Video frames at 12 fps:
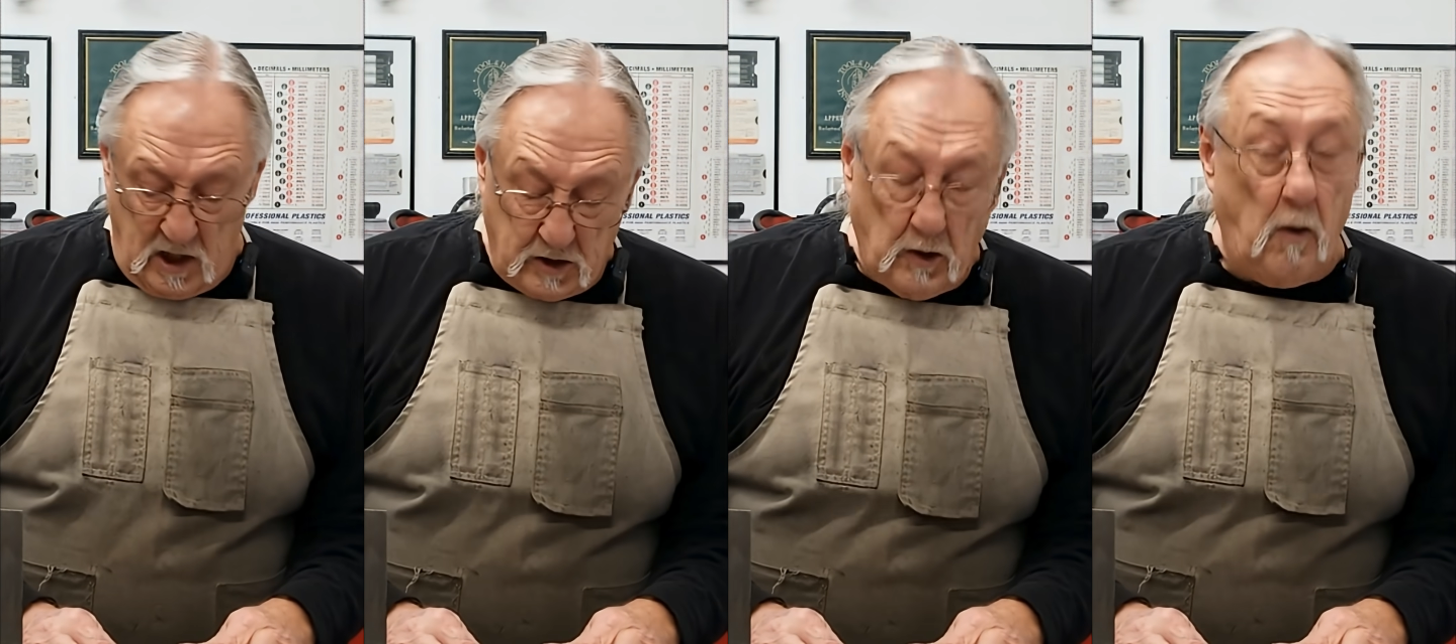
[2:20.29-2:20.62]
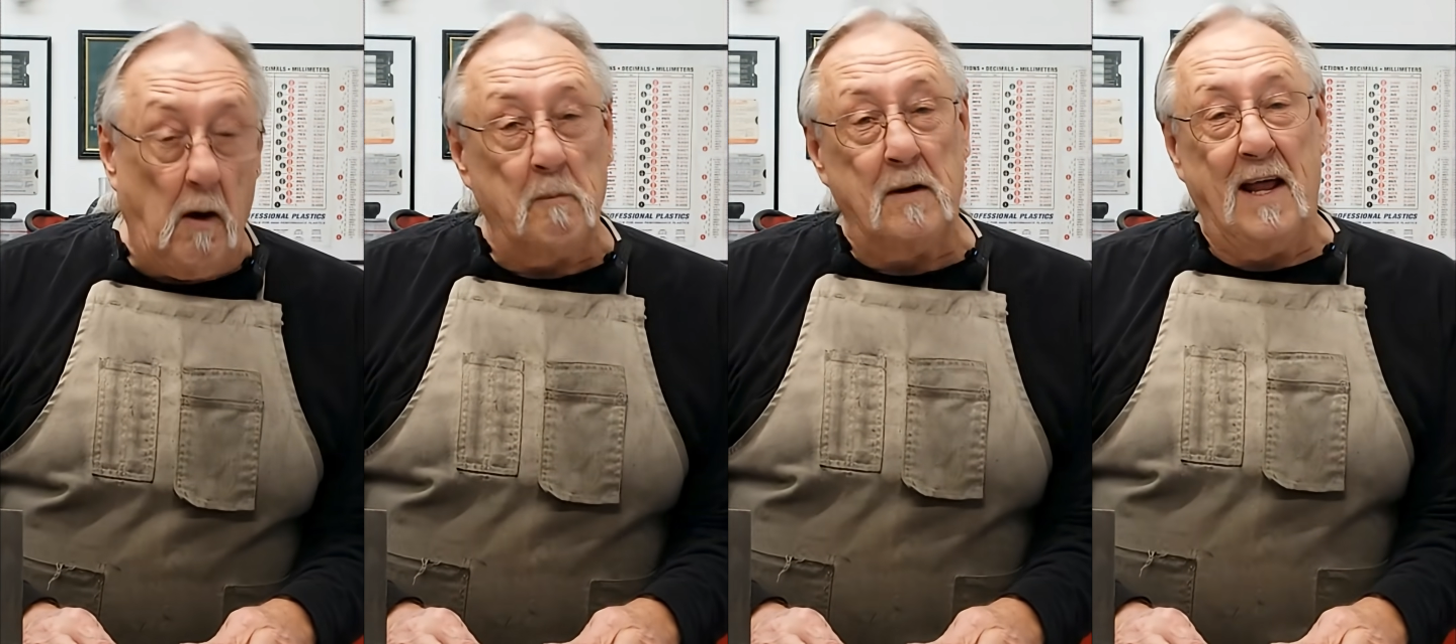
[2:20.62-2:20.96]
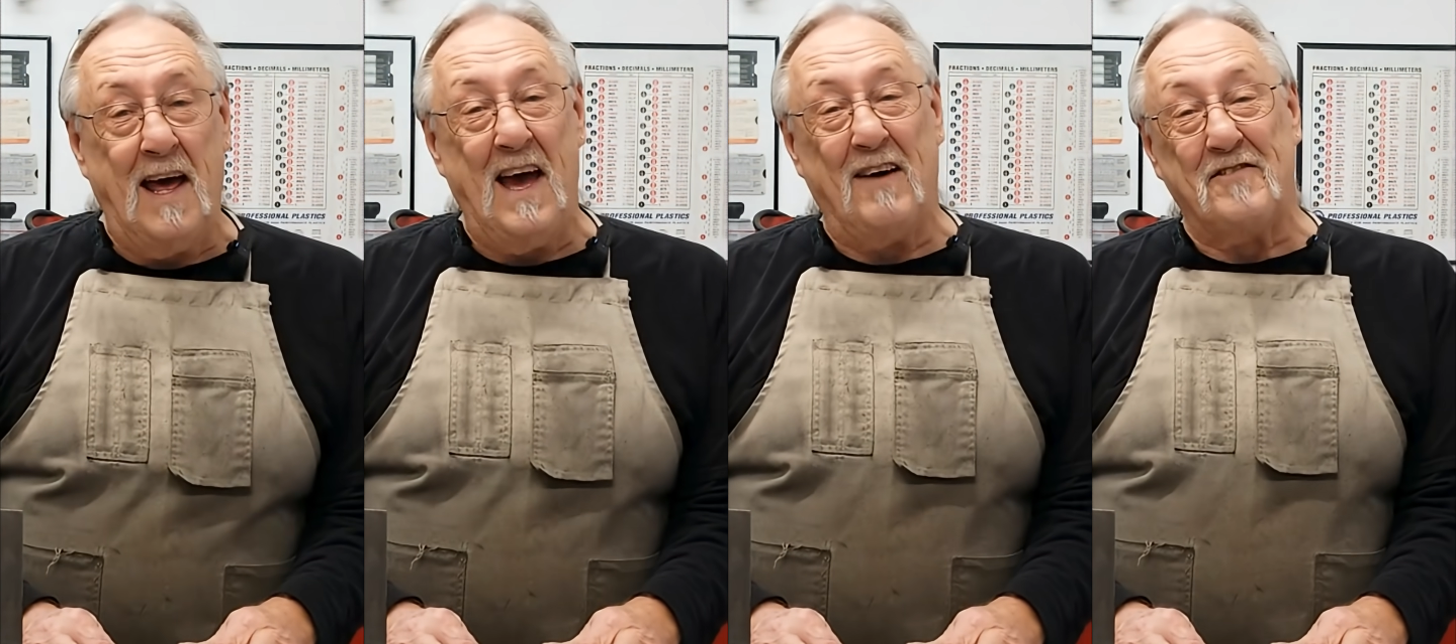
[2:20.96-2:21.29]
so I'm going
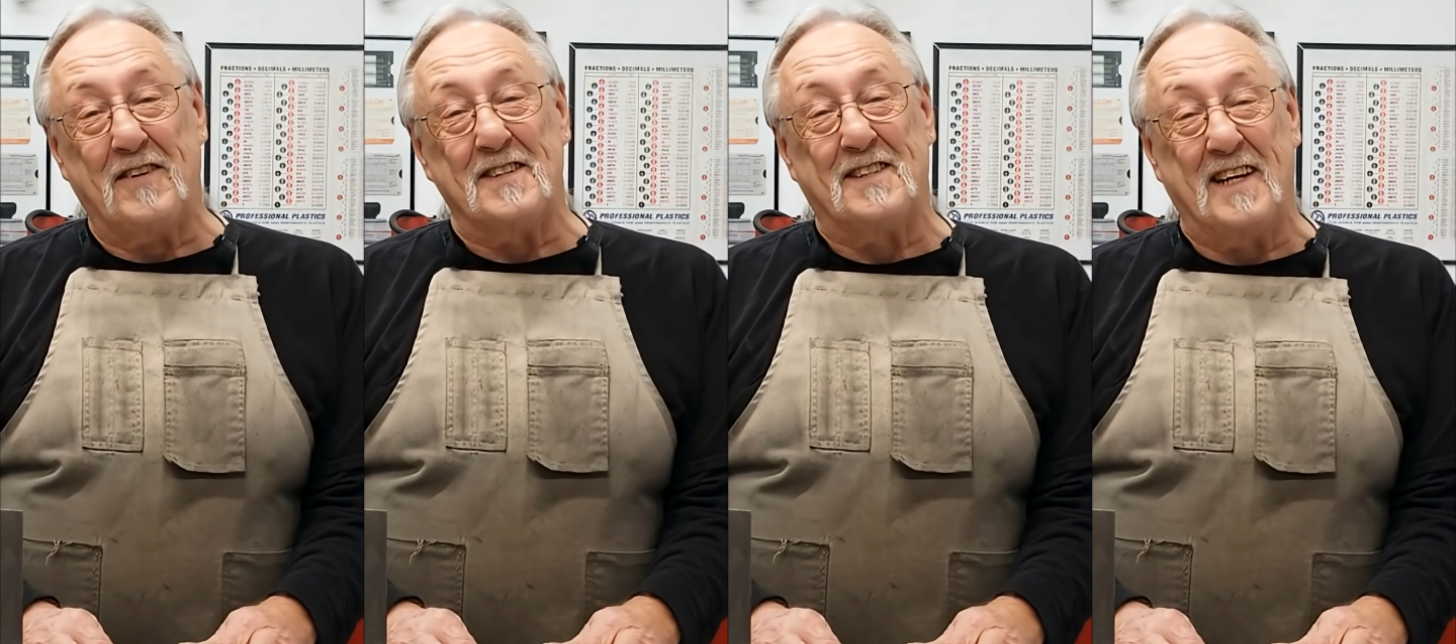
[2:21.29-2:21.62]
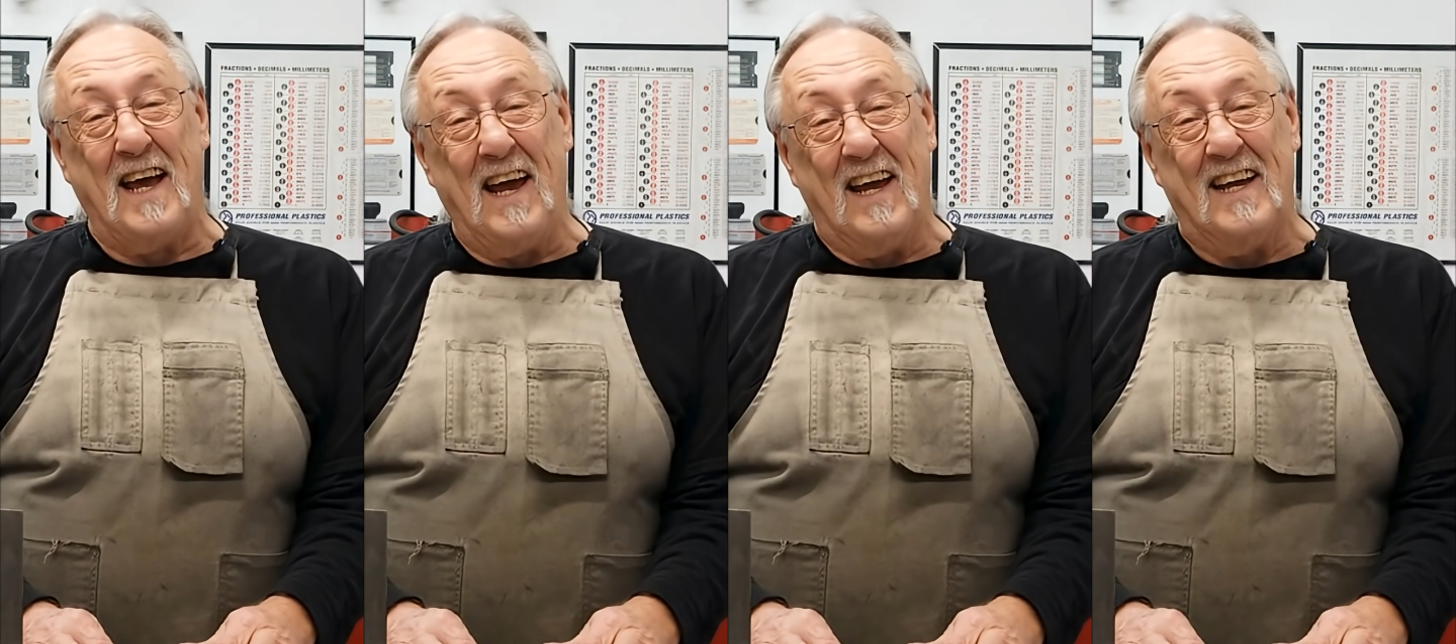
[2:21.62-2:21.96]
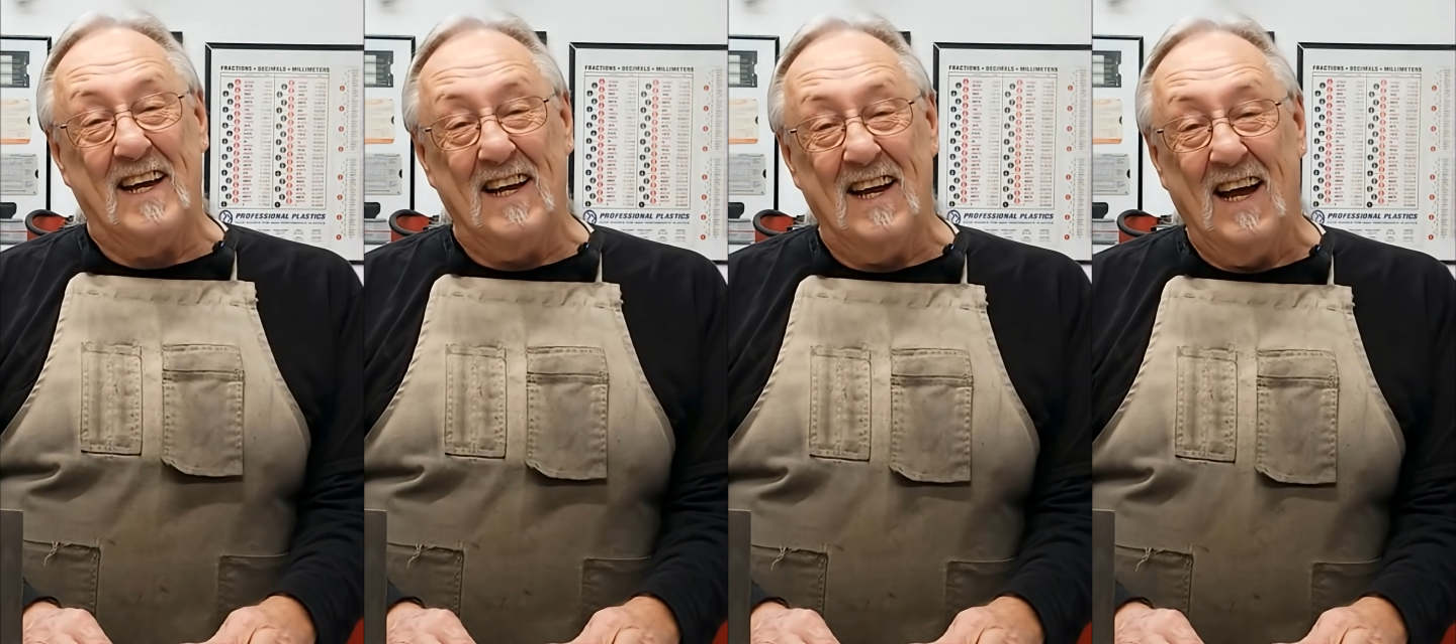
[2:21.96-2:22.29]
to have to
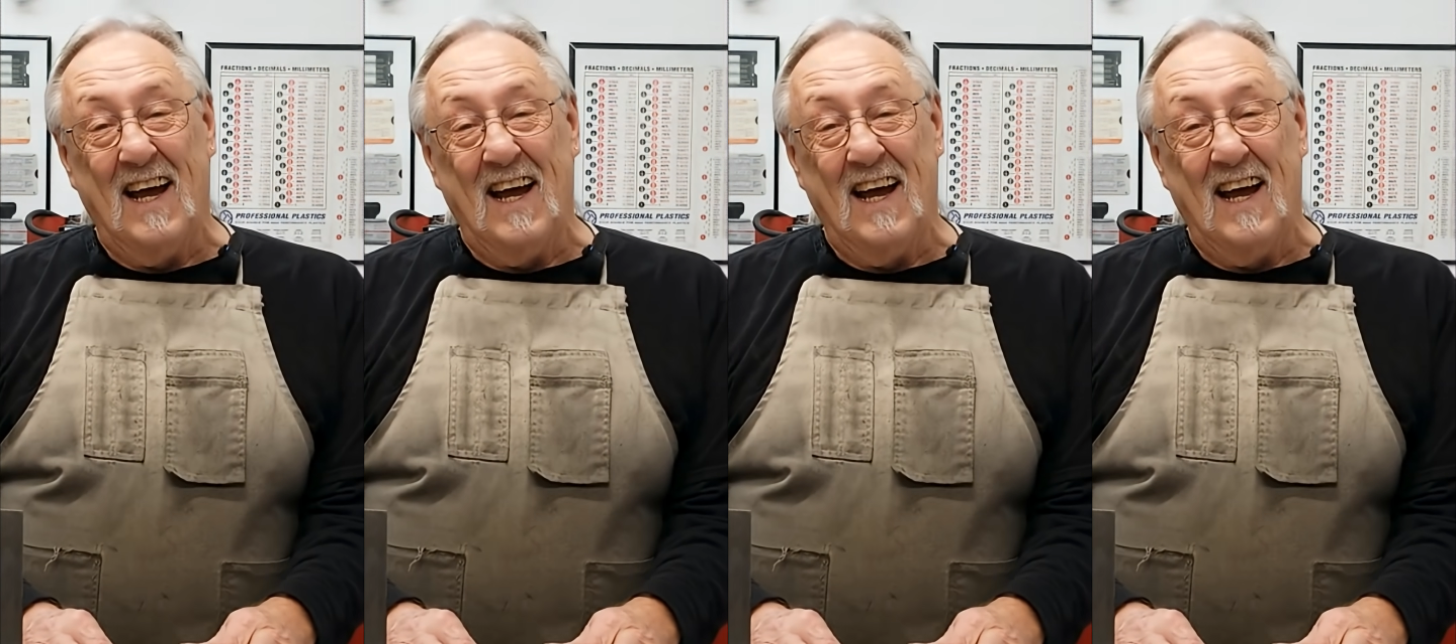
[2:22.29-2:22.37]
say,